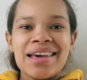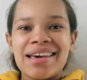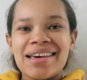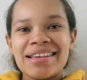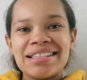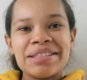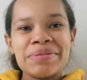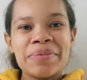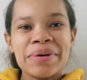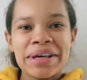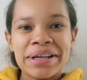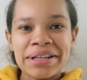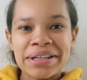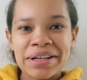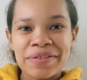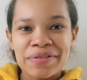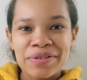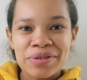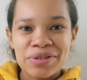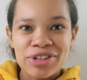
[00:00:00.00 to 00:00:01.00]
it's the beginning
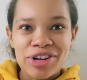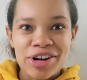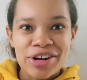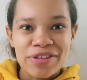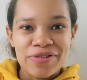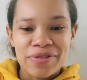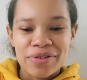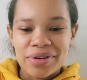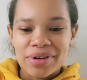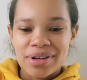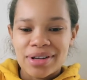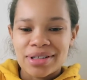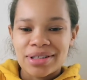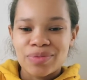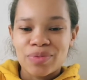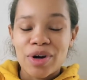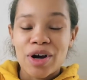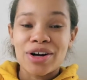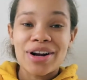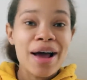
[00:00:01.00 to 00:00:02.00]
of a new journey for
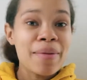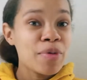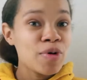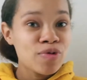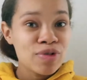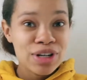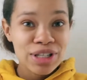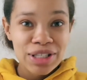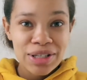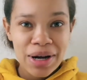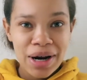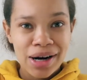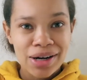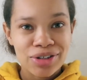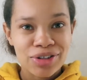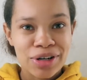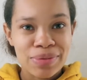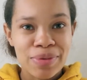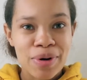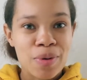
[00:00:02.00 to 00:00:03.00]
us. We are not moving into our
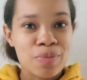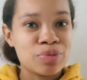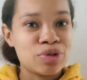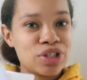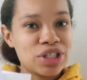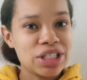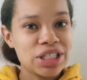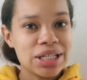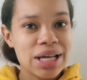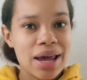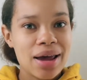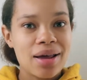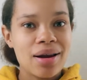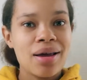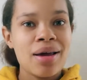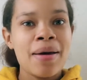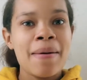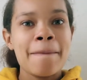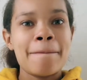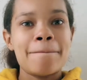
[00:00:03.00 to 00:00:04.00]
dream home just yet,
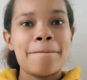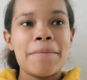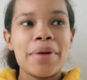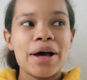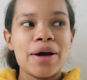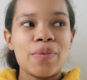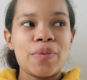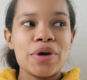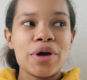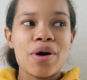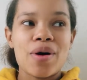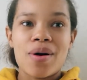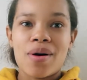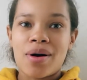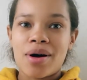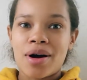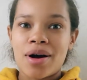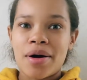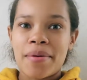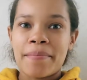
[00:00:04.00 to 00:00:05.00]
but we
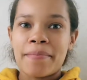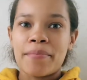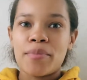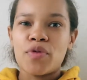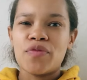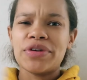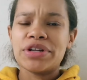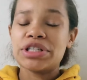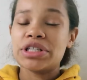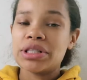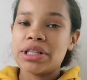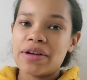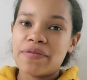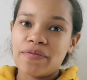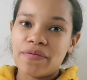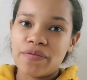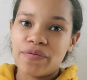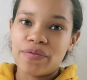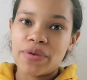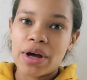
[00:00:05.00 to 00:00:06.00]
are moving to the
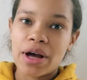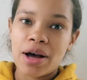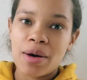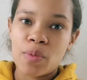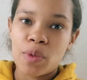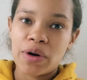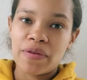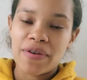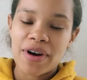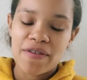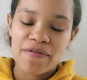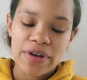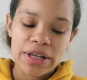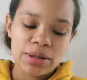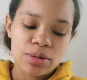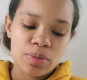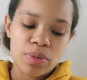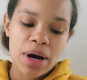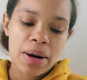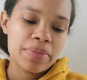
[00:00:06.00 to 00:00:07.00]
one of our
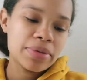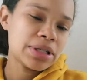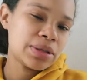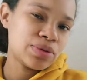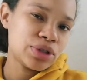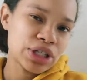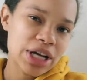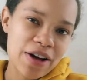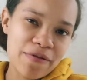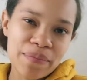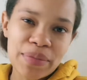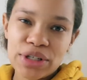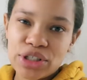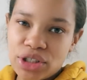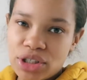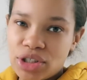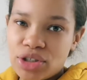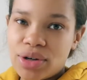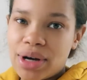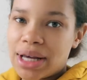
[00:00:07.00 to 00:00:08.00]
investment properties, which I've
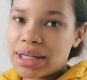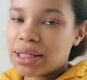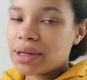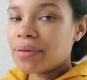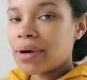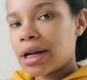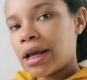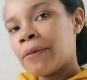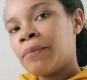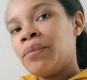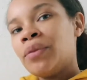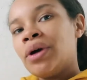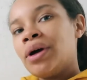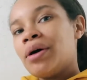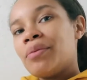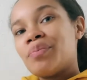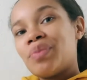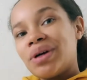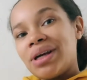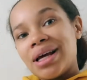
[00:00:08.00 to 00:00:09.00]
mentioned to you guys already.
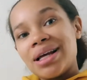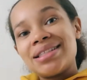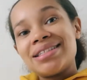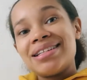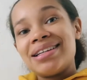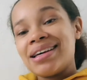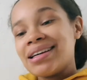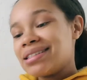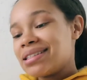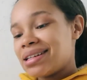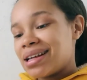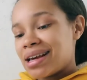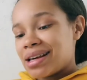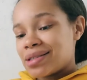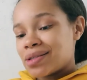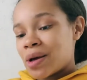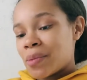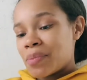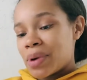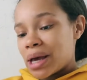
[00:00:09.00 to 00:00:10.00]
But yeah, today is the day.
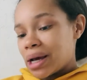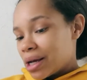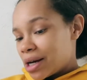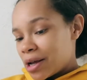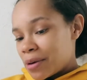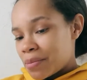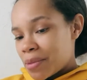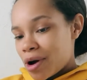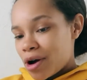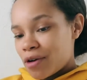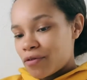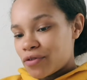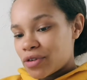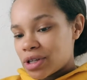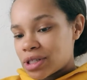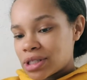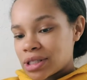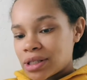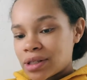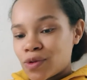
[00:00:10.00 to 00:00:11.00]
So I'm packing up my
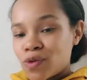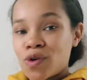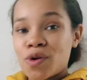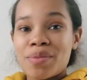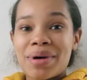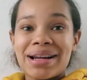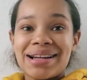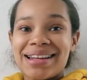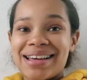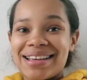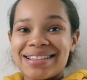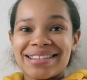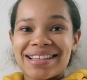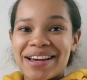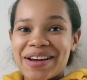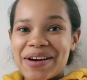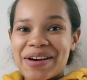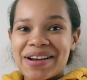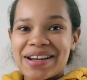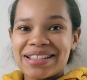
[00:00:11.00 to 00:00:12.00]
office for my desk
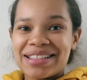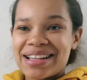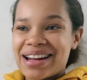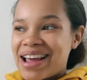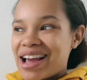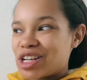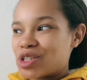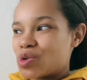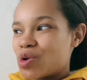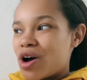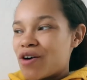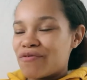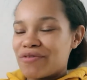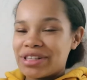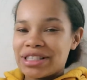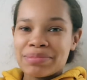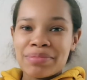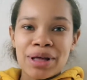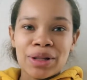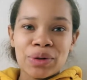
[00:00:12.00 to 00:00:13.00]
area. It's not an actual
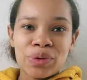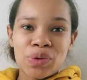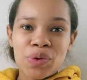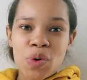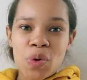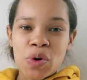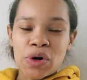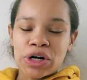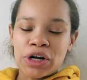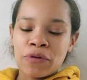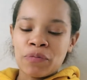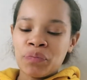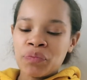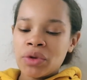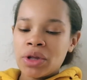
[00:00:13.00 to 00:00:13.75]
office, my little corner.